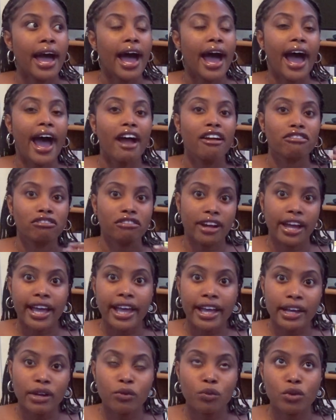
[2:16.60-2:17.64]
I
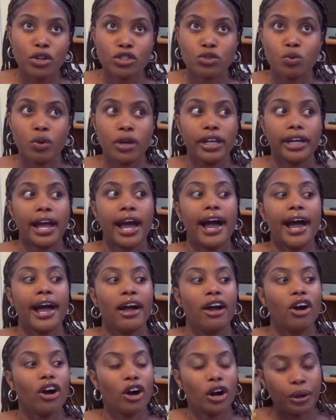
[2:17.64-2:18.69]
read was when
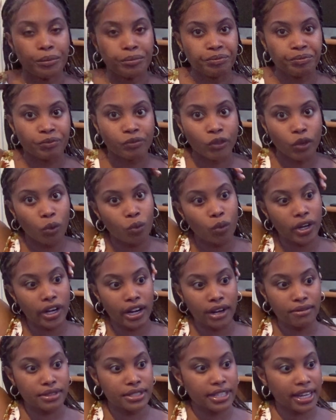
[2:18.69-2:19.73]

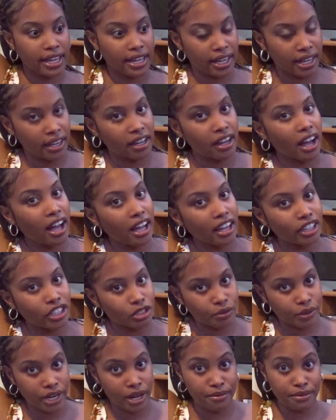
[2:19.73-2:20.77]
I was like in
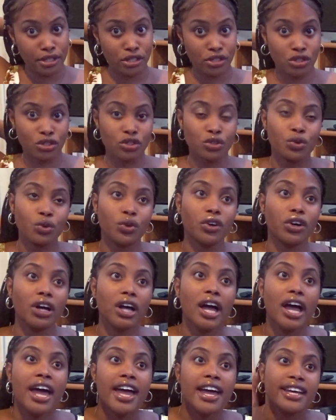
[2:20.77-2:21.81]
college, when I was in
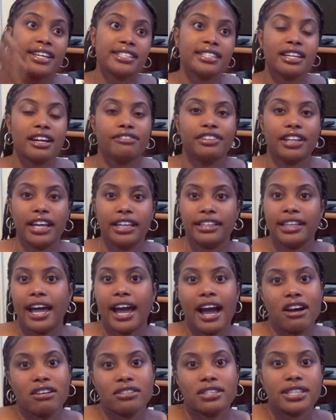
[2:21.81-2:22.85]
school and stuff like
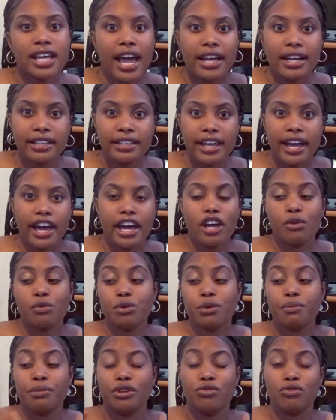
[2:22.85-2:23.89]
that. Outside of that, it
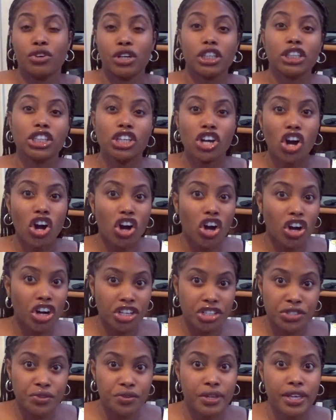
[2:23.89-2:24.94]
would be really
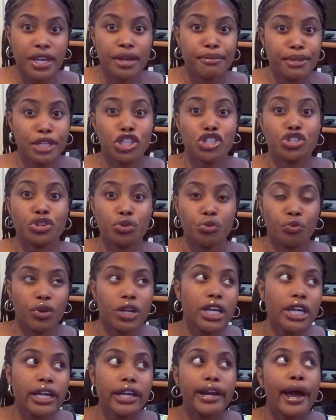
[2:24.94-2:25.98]
hard to get me to
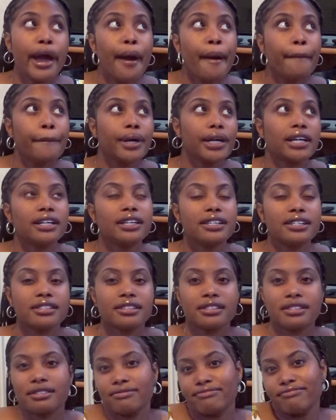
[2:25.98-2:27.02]
read,
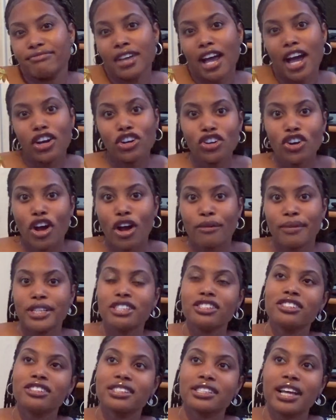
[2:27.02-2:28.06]
because I don't know,
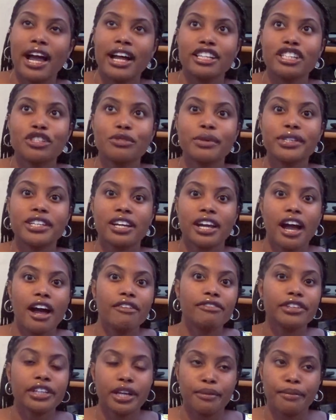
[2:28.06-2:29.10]
I just wasn't
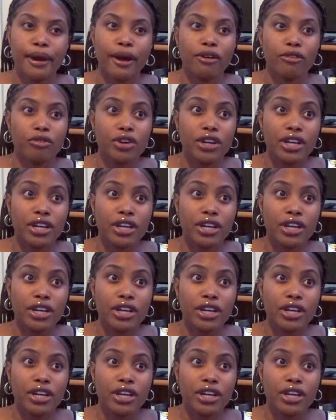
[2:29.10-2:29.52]
confident about